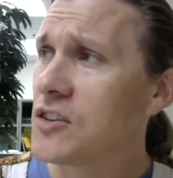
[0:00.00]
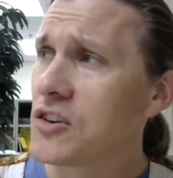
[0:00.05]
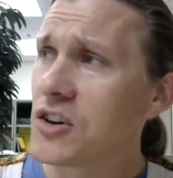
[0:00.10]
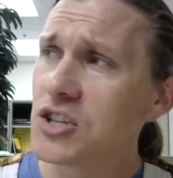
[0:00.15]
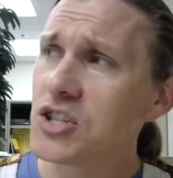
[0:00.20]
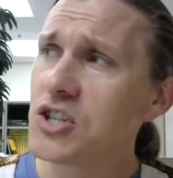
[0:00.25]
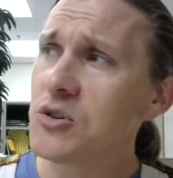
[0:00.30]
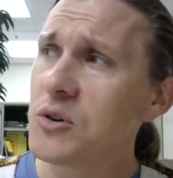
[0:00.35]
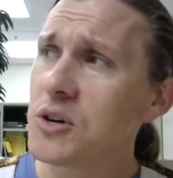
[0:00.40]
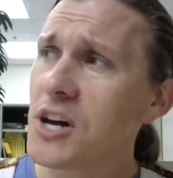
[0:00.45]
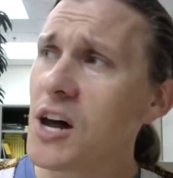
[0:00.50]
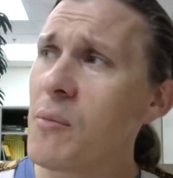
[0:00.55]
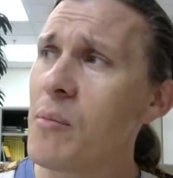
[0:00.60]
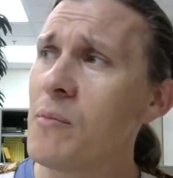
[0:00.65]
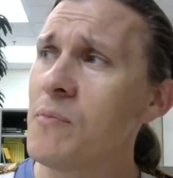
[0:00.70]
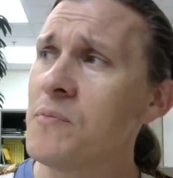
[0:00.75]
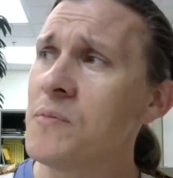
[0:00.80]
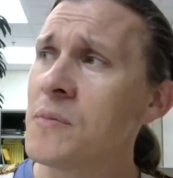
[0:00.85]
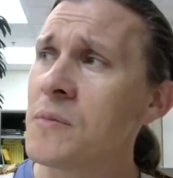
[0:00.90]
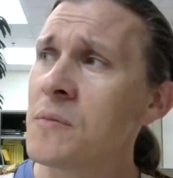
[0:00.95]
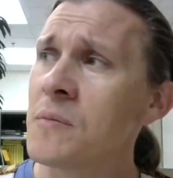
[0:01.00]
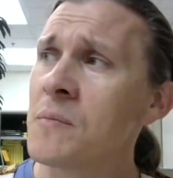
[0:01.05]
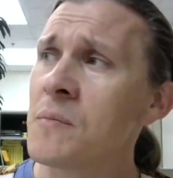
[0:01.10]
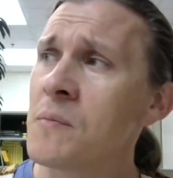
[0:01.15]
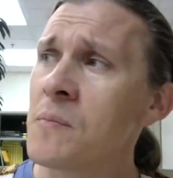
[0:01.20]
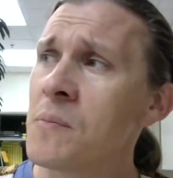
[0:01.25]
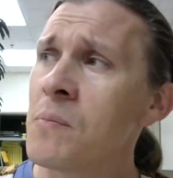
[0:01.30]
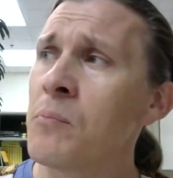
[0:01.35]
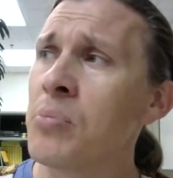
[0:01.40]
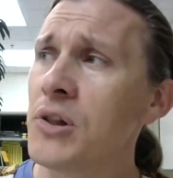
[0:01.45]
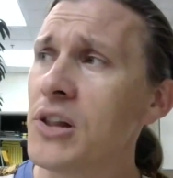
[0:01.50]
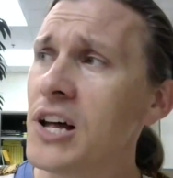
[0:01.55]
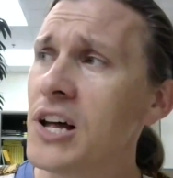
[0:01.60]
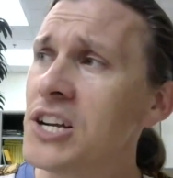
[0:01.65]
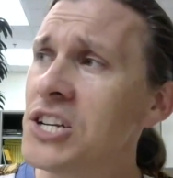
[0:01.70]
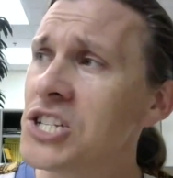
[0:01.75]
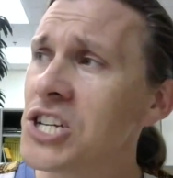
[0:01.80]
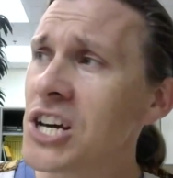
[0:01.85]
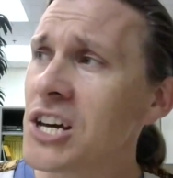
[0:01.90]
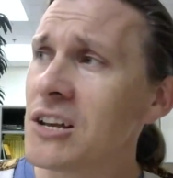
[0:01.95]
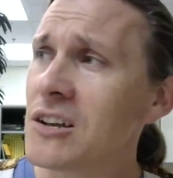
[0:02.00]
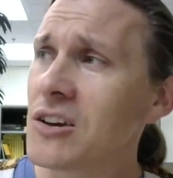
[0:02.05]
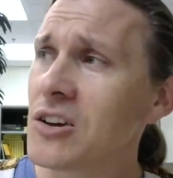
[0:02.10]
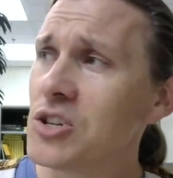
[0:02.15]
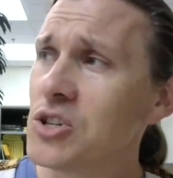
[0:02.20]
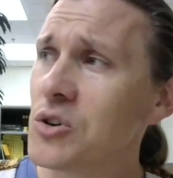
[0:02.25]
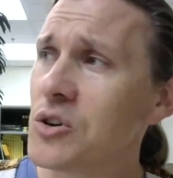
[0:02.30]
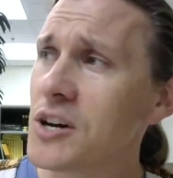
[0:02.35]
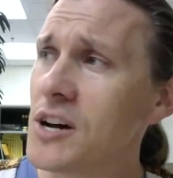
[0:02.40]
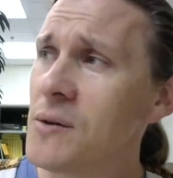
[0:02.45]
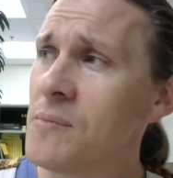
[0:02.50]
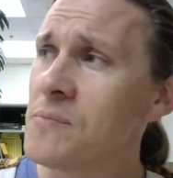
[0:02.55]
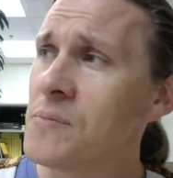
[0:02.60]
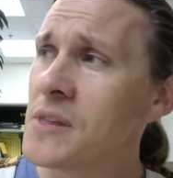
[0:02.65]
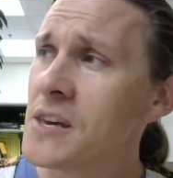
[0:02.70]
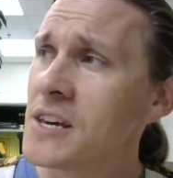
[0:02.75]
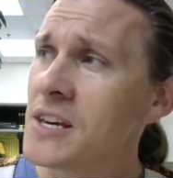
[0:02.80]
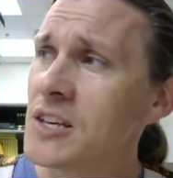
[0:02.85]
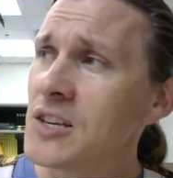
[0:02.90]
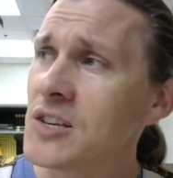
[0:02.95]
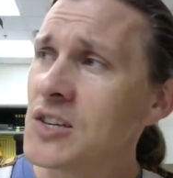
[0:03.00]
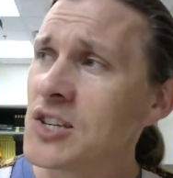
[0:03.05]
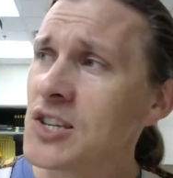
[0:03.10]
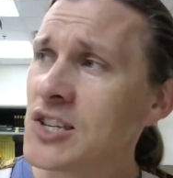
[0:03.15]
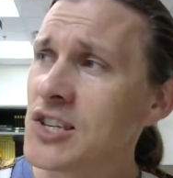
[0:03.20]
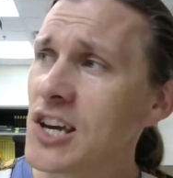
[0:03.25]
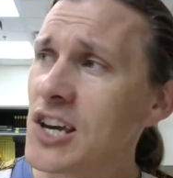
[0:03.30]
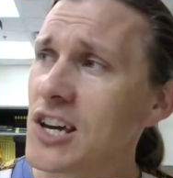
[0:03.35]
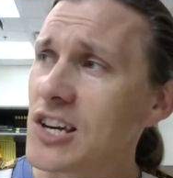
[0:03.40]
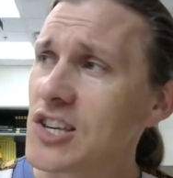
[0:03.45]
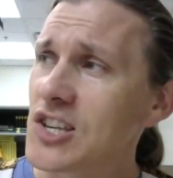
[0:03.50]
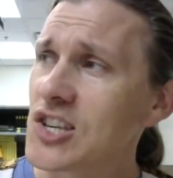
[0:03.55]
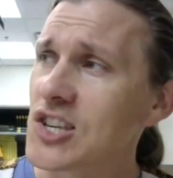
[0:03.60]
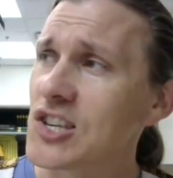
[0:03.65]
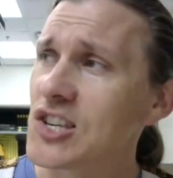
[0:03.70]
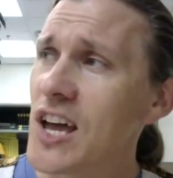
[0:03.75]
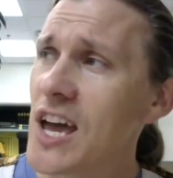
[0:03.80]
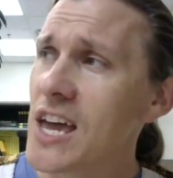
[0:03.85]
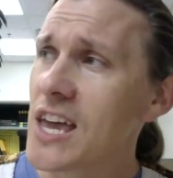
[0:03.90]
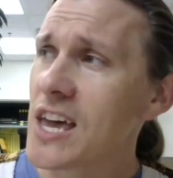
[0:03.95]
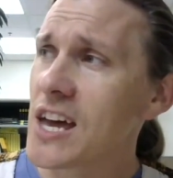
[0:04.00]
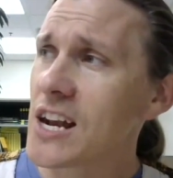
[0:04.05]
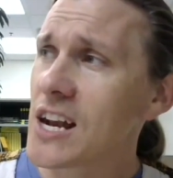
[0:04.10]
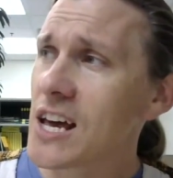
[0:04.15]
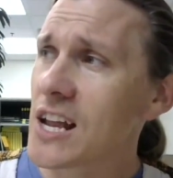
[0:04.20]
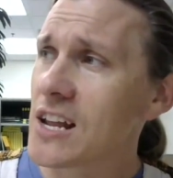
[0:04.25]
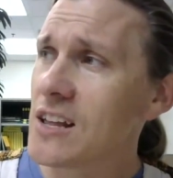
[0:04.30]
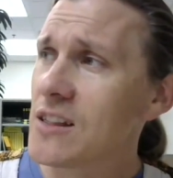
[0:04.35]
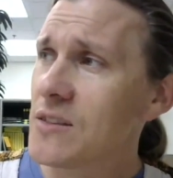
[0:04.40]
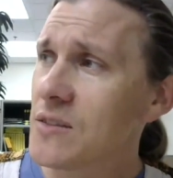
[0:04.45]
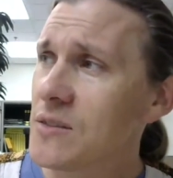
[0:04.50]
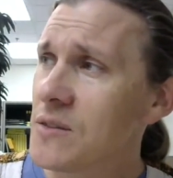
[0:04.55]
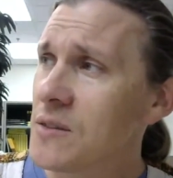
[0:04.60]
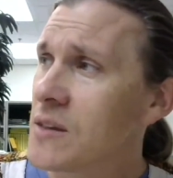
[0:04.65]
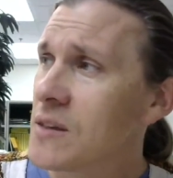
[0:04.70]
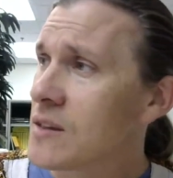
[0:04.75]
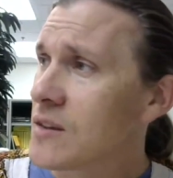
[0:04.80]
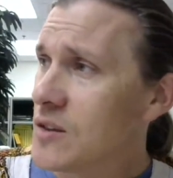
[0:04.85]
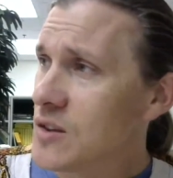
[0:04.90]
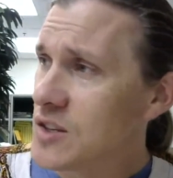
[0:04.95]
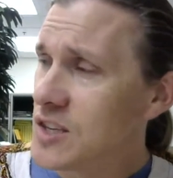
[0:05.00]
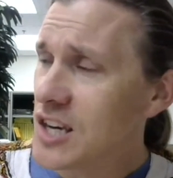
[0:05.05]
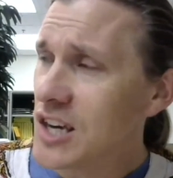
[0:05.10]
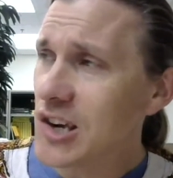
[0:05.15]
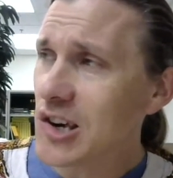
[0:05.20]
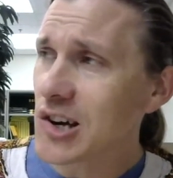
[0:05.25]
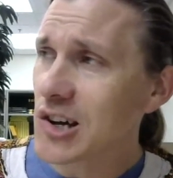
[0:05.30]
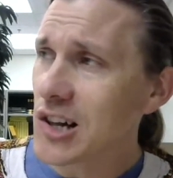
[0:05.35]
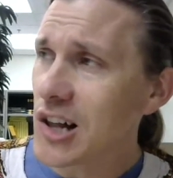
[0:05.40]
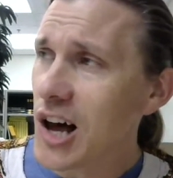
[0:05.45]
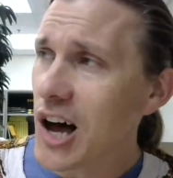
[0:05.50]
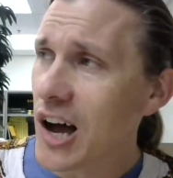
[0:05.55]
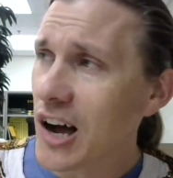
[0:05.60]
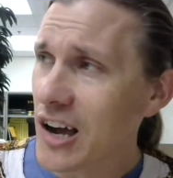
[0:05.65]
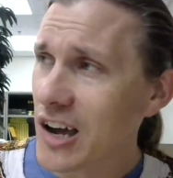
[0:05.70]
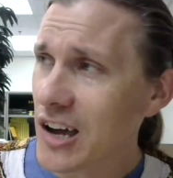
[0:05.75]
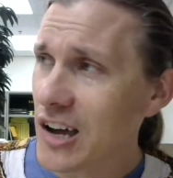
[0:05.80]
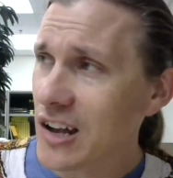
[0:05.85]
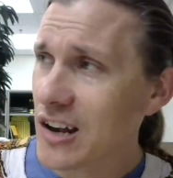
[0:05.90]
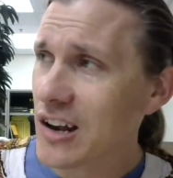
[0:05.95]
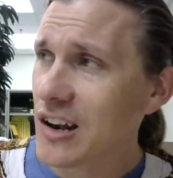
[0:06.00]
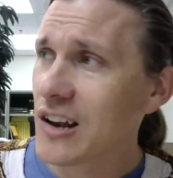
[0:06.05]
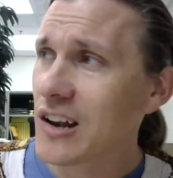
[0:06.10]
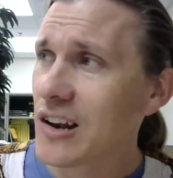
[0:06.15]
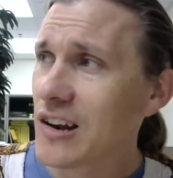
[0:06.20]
Could you come plunge it? Could you come stick a snake in it and declog it?